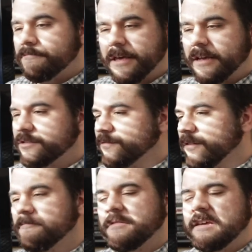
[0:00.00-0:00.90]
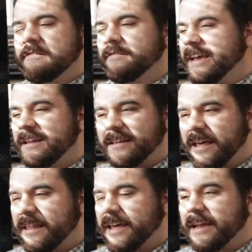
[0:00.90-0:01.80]
picks from the late
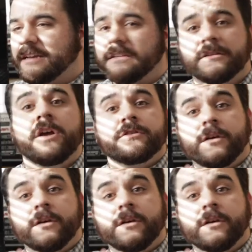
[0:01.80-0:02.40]
'90s.